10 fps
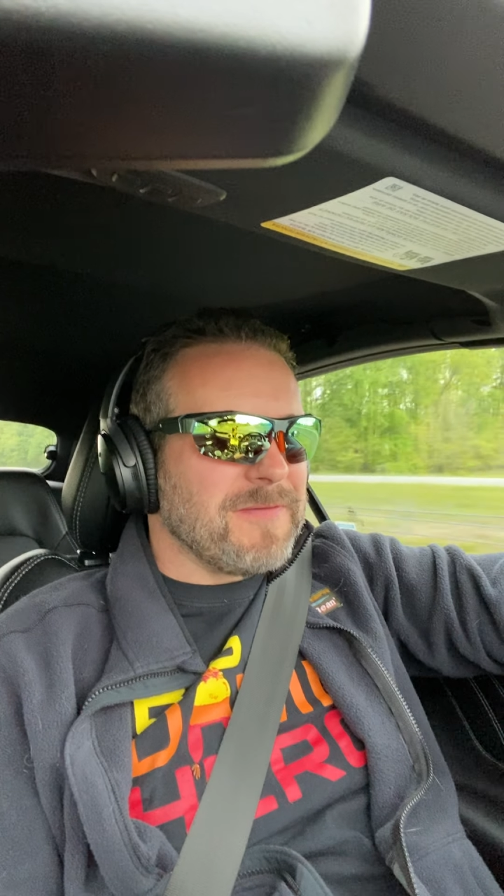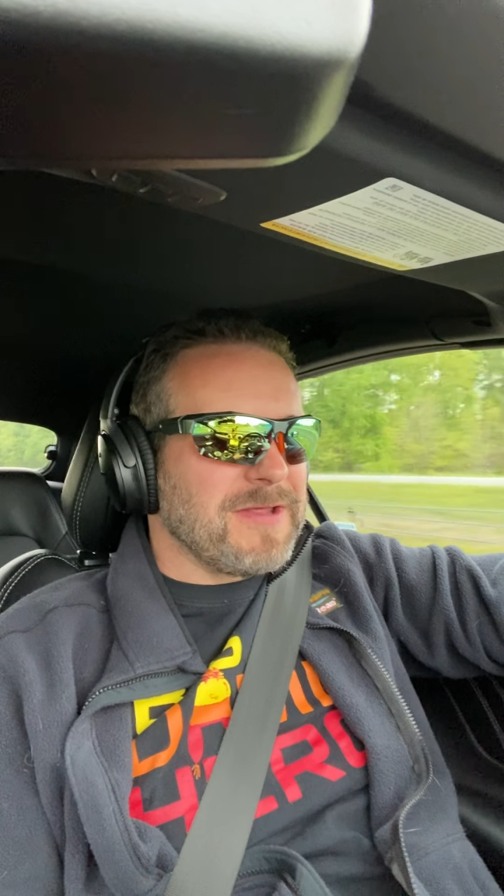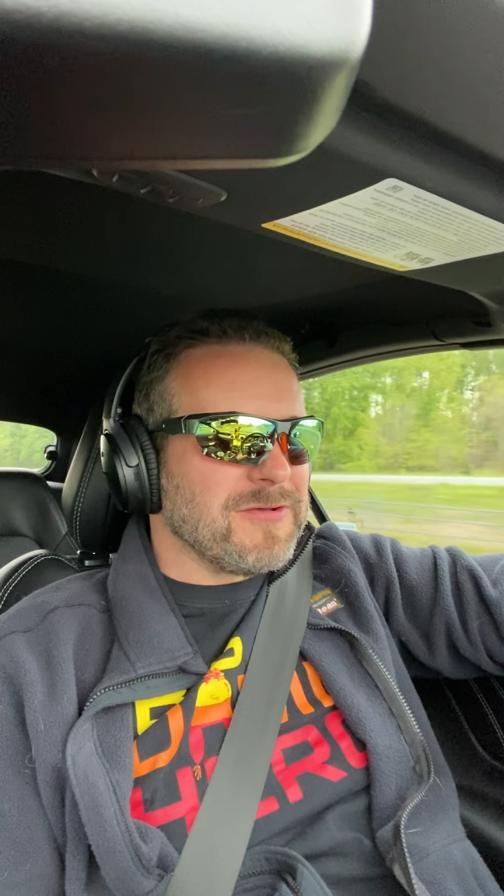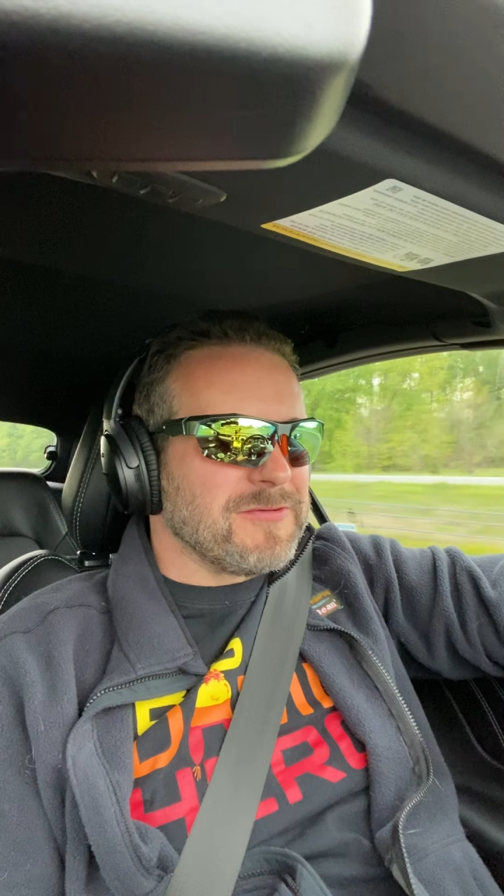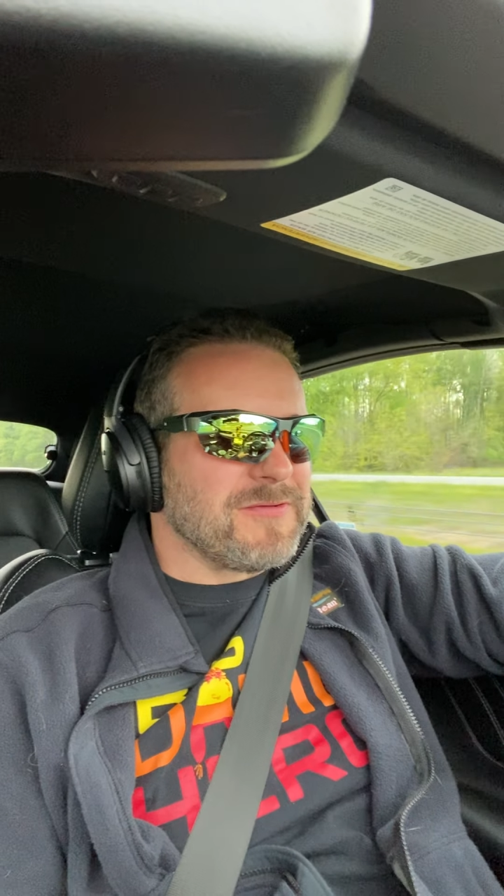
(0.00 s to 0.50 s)

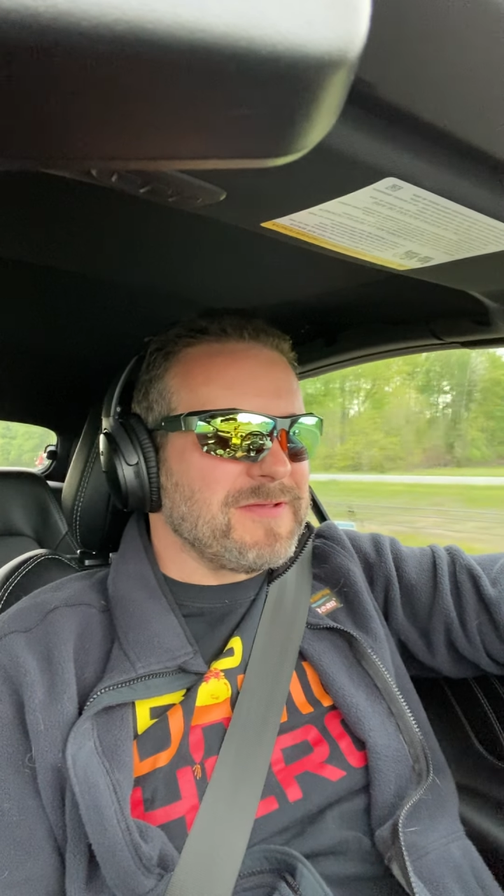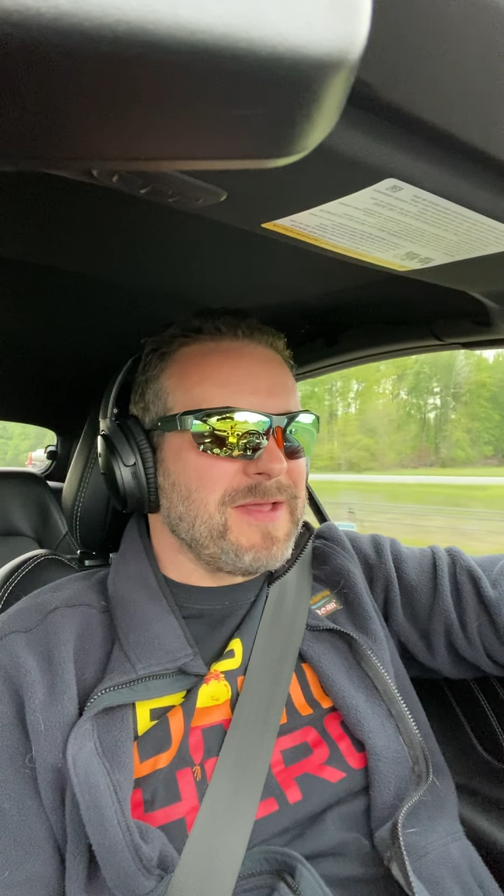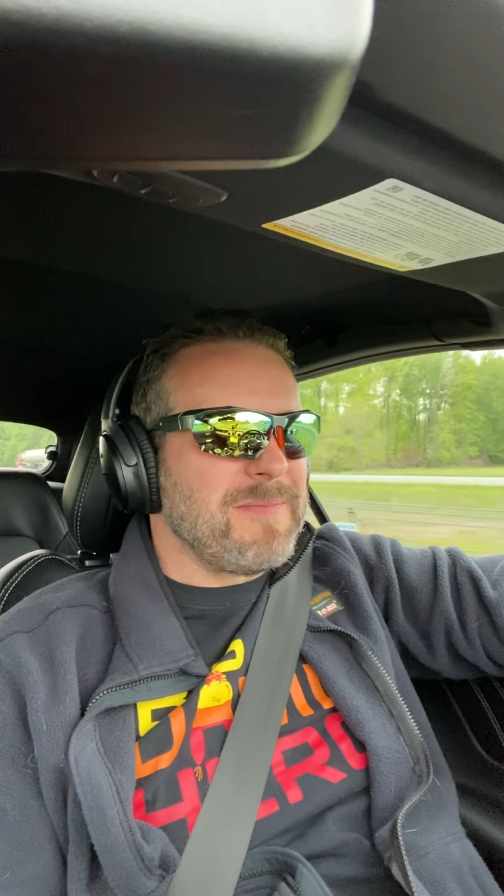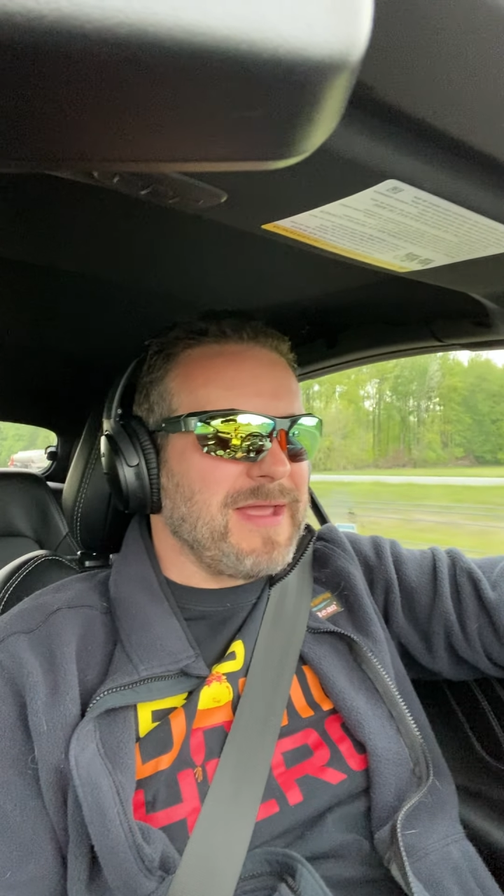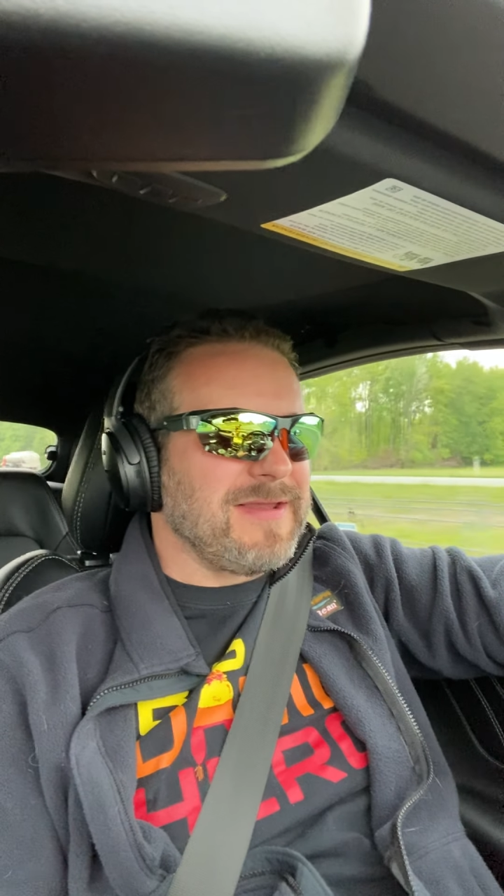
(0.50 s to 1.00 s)
videos
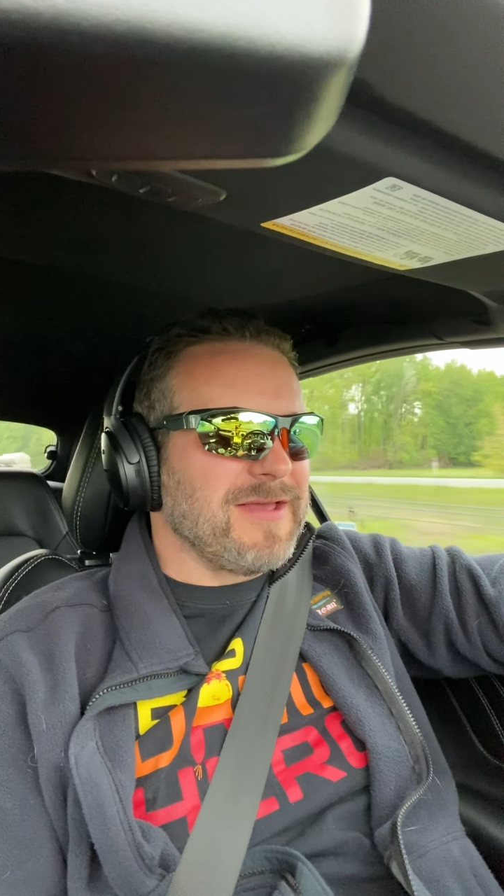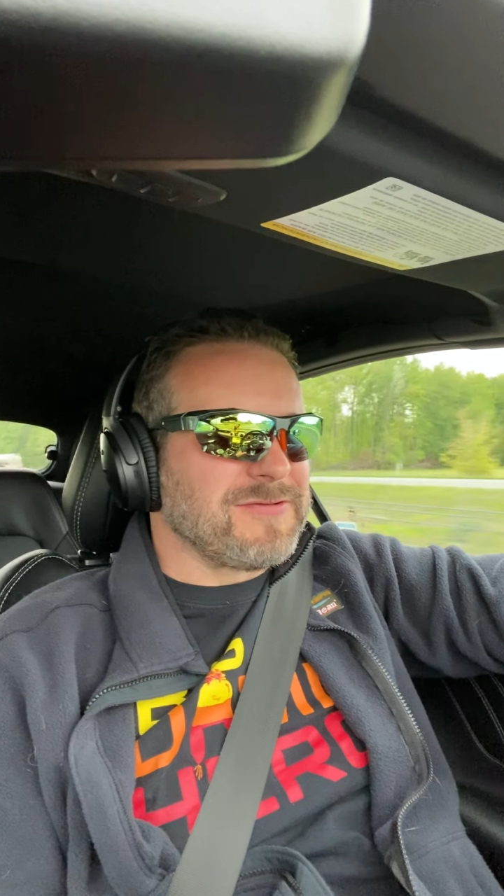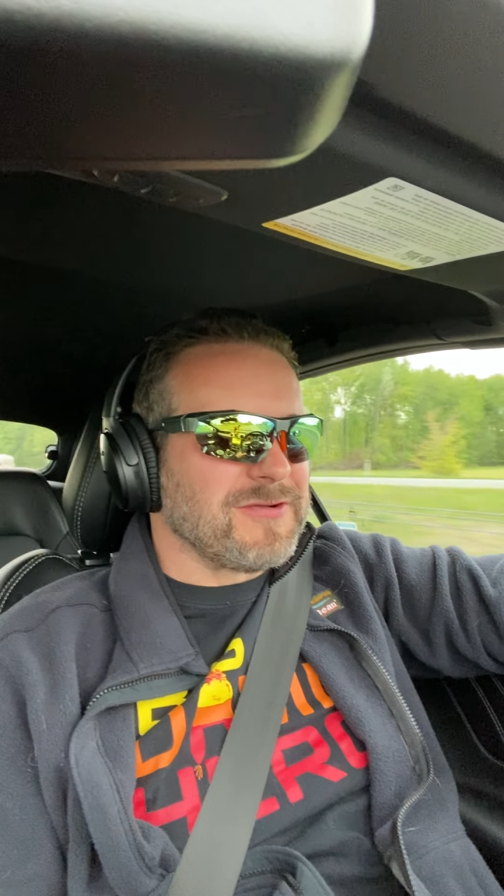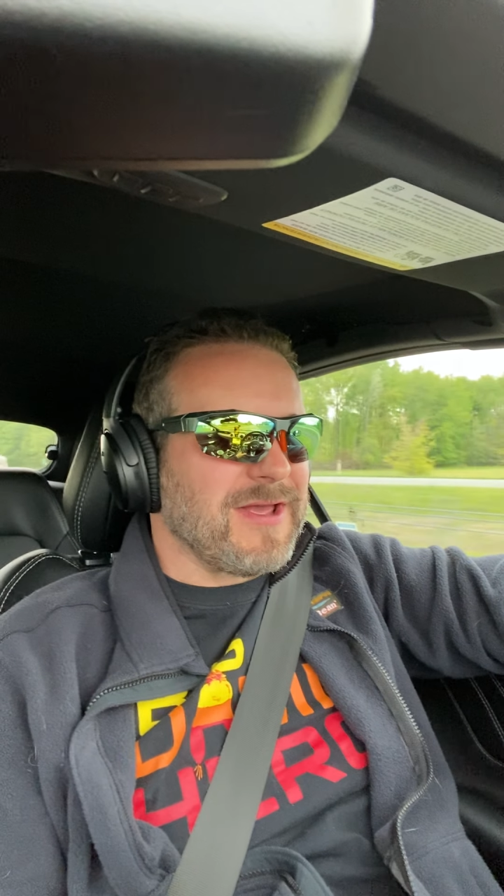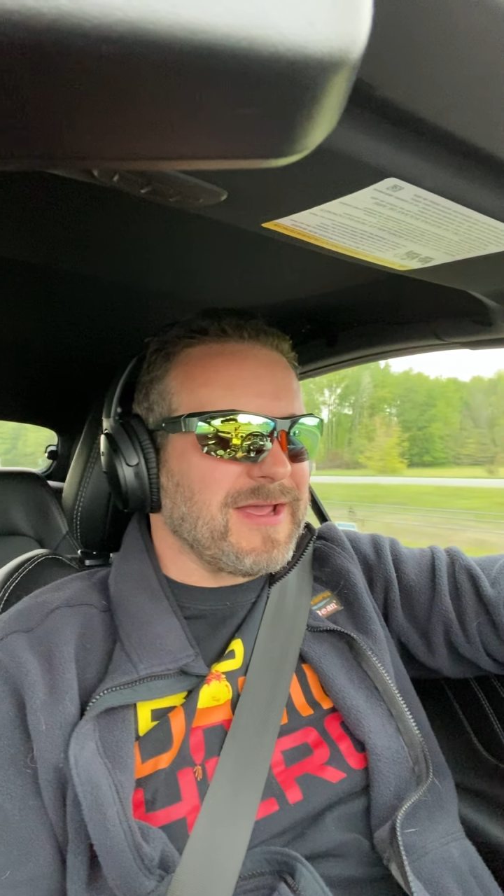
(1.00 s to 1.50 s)
made
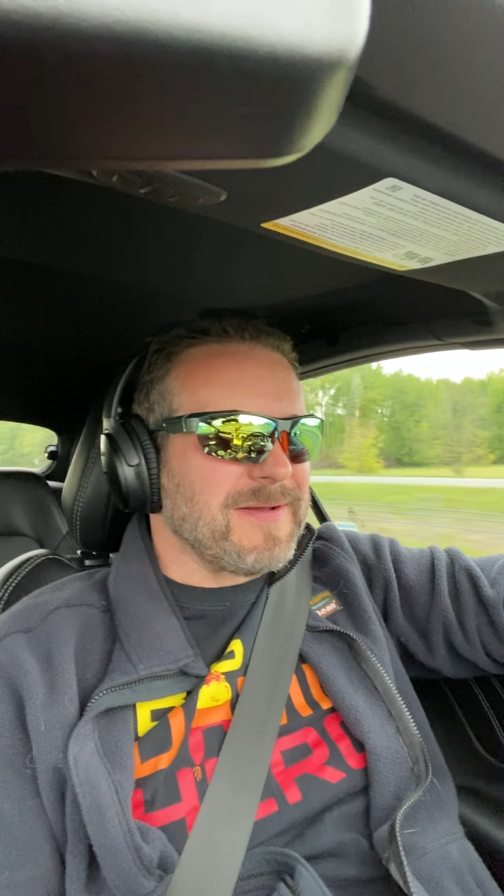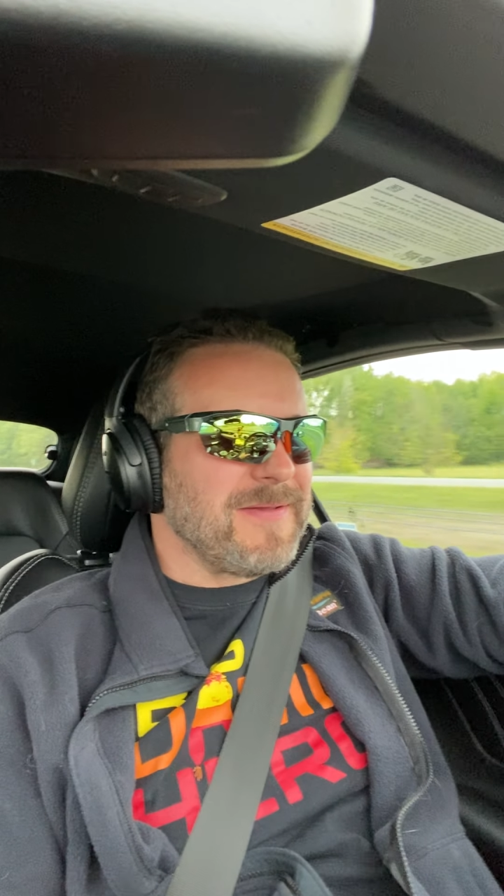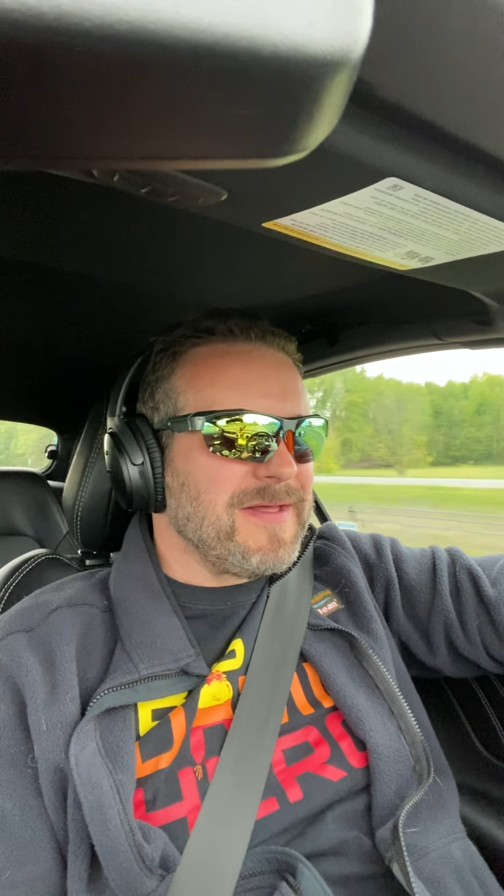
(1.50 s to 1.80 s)
yesterday